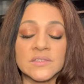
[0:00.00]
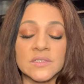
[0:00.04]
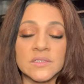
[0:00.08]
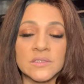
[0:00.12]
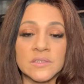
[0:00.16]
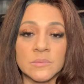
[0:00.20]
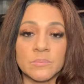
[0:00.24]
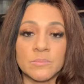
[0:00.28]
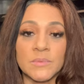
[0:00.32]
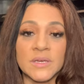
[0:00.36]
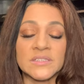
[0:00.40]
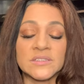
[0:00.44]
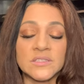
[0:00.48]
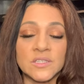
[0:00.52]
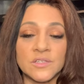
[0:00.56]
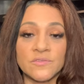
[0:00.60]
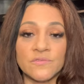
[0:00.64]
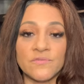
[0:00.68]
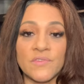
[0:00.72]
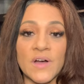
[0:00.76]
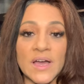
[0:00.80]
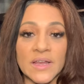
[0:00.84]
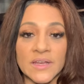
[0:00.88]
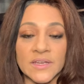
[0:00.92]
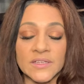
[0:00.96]
And domestic
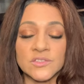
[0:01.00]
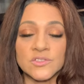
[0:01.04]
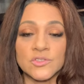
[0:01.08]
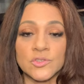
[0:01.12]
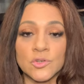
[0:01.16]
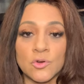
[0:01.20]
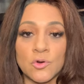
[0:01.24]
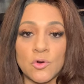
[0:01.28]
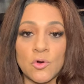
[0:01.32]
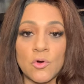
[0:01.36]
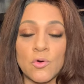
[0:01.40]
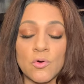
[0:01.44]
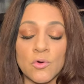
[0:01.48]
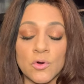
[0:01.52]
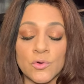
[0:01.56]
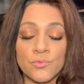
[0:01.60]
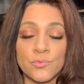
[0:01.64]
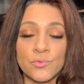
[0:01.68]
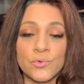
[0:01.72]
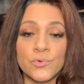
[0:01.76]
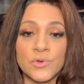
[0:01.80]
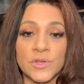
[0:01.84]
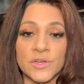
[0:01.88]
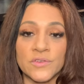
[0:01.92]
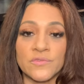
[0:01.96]
violence, the core
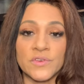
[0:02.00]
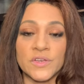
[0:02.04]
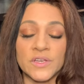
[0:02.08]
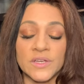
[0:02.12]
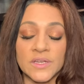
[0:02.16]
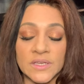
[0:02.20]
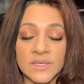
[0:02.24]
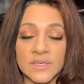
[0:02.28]
root of it